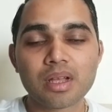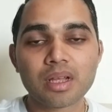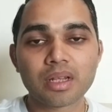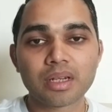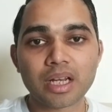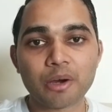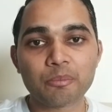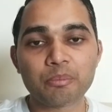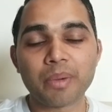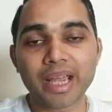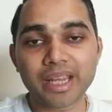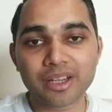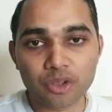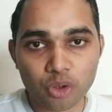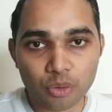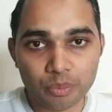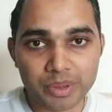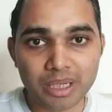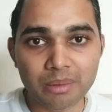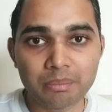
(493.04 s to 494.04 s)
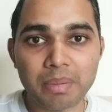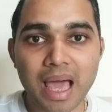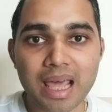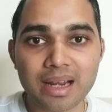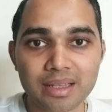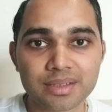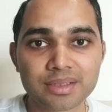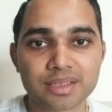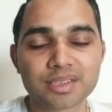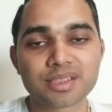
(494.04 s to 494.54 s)
Now, microbial
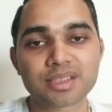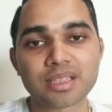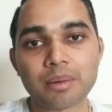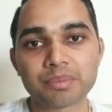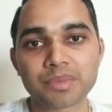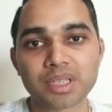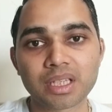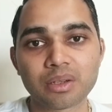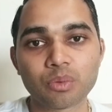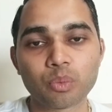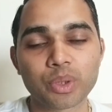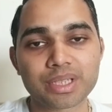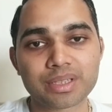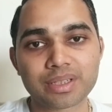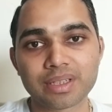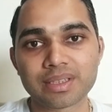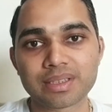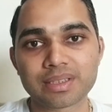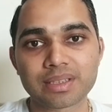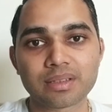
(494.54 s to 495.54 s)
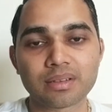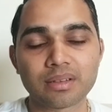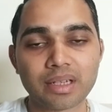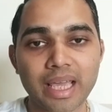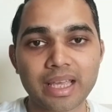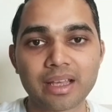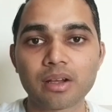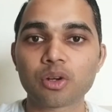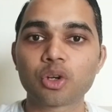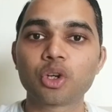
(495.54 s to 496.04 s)
balance is something which is
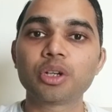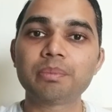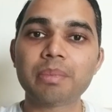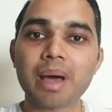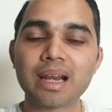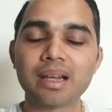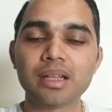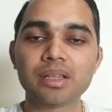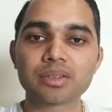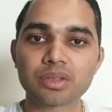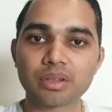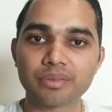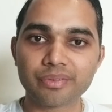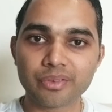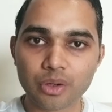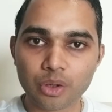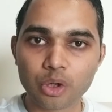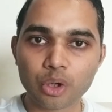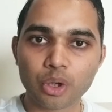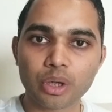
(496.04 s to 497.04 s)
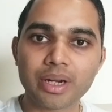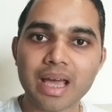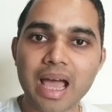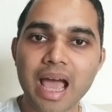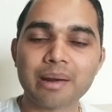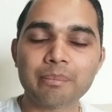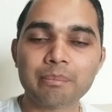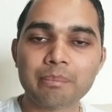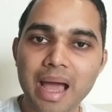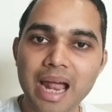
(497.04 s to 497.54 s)
like a good balance of good
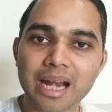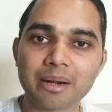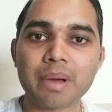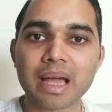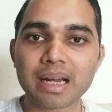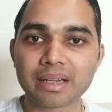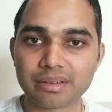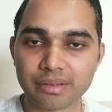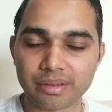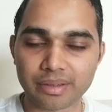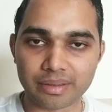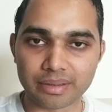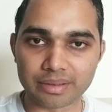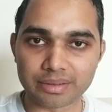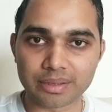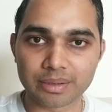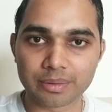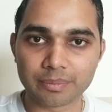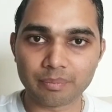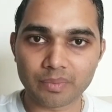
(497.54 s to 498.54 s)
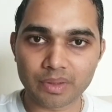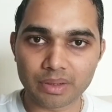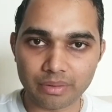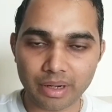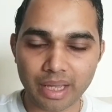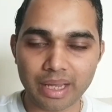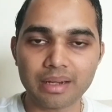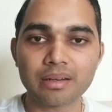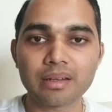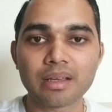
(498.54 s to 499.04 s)
and bad bacteria,
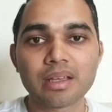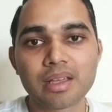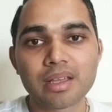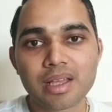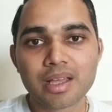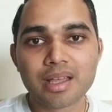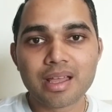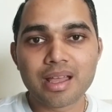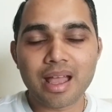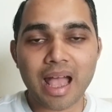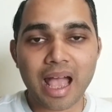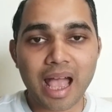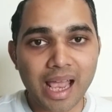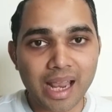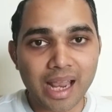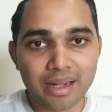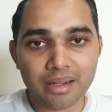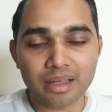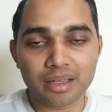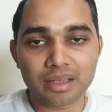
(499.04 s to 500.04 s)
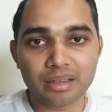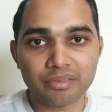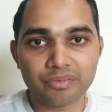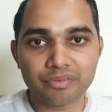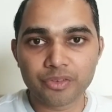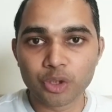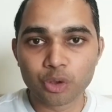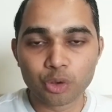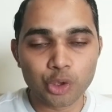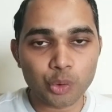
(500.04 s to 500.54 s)
right? And if
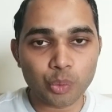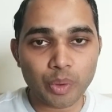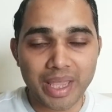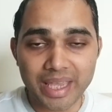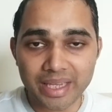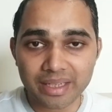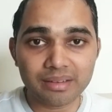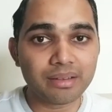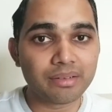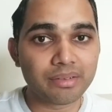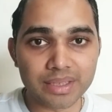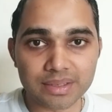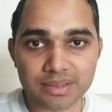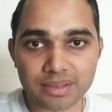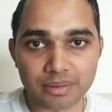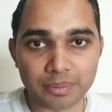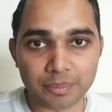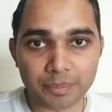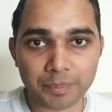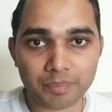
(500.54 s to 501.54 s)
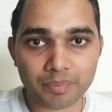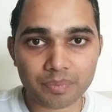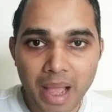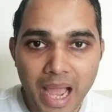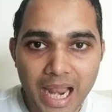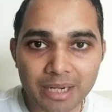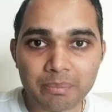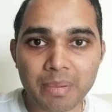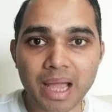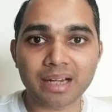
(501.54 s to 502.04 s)
due to any reason
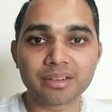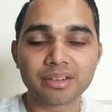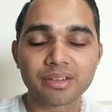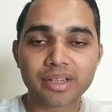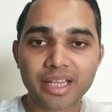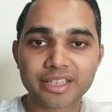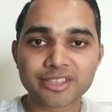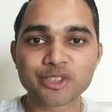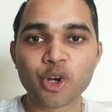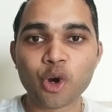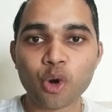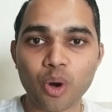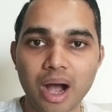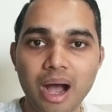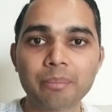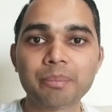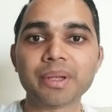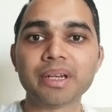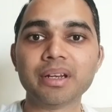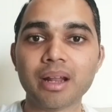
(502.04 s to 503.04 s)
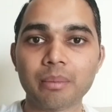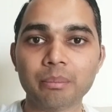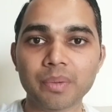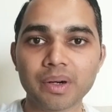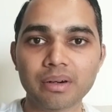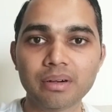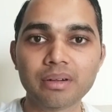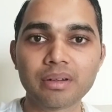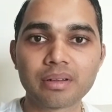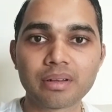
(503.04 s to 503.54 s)
bad bacteria go up in
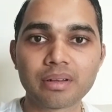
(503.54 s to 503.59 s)
number